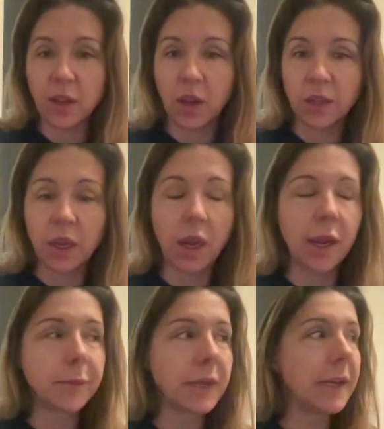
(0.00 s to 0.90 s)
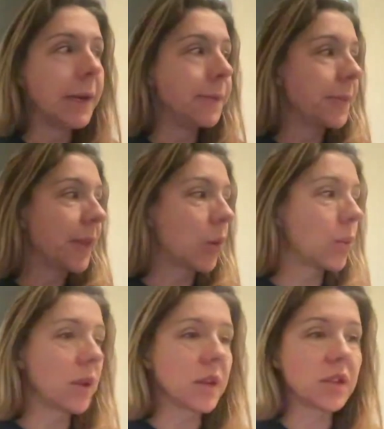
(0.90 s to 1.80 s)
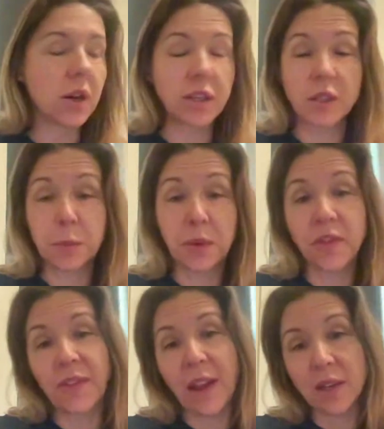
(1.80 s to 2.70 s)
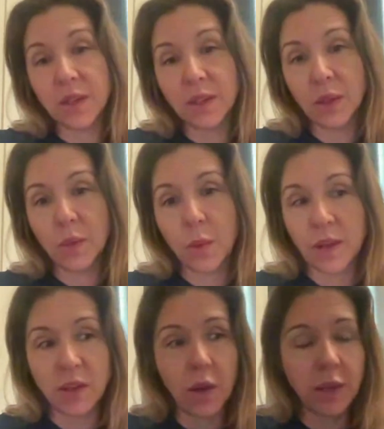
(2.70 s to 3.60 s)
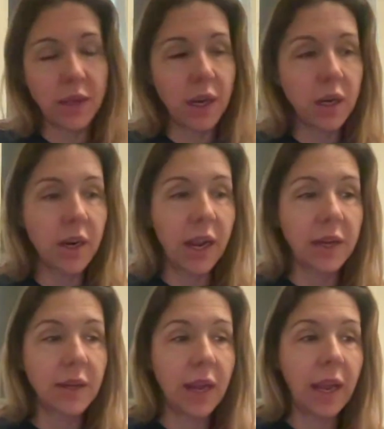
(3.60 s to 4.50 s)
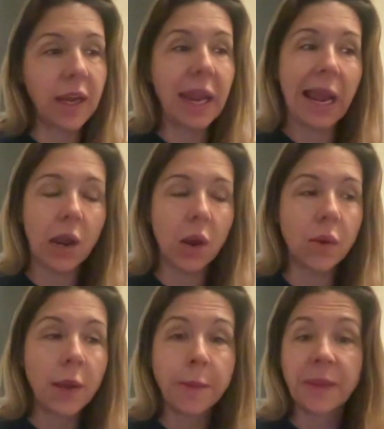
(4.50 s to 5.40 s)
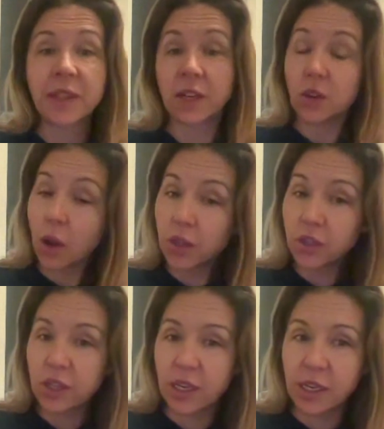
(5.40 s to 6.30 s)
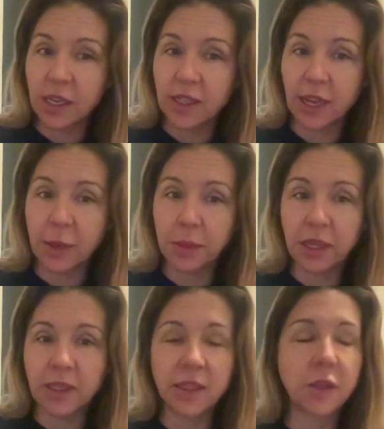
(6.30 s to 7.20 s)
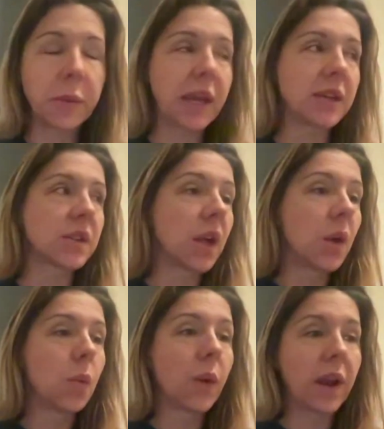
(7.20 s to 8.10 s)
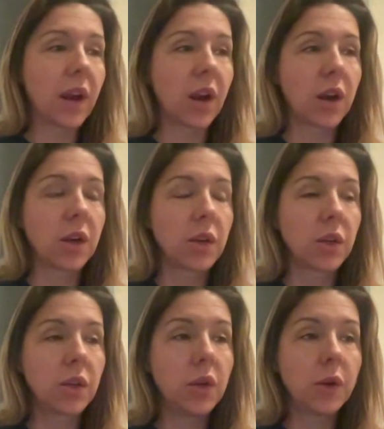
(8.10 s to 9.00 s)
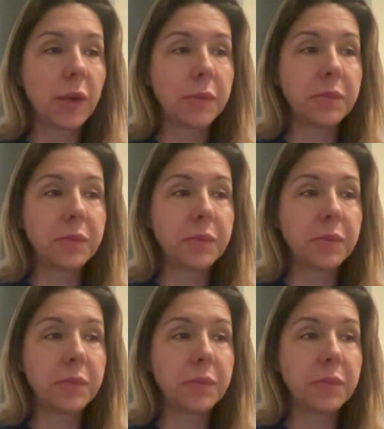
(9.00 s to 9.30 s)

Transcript: you know, been working on this for a very long time, and they're really starting to perfect what's on there. And now the technology is at a place in space